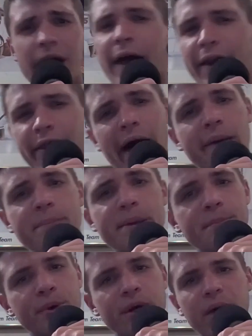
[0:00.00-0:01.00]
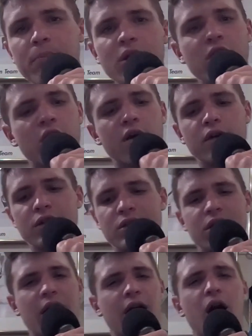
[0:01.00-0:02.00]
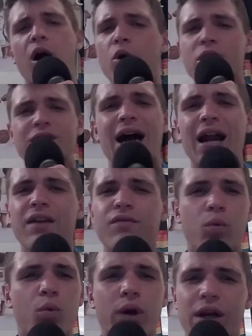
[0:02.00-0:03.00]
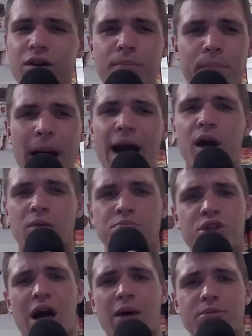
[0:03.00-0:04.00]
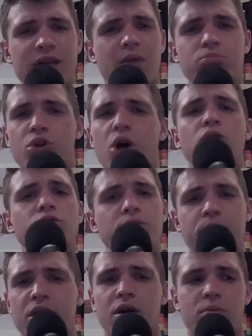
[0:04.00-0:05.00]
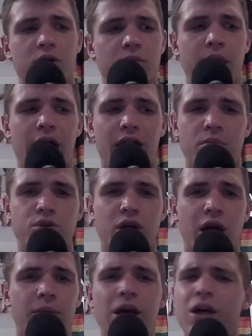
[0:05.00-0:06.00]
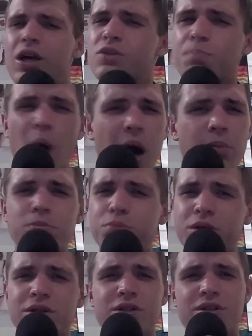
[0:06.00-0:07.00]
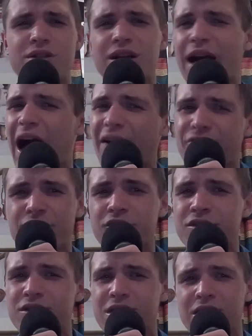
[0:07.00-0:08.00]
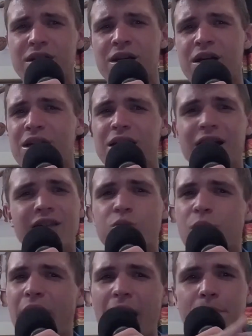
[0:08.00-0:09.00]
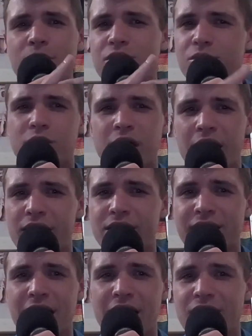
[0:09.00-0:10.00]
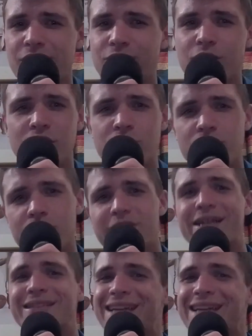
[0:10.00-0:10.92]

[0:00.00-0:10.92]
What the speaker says: And a lot of people can be nervous, like, oh, he's not even winning the backup job. Sam Darnold's beating him in the backup job. It's probably just a confidence thing. That's what happens to a lot of these guys after injuries. They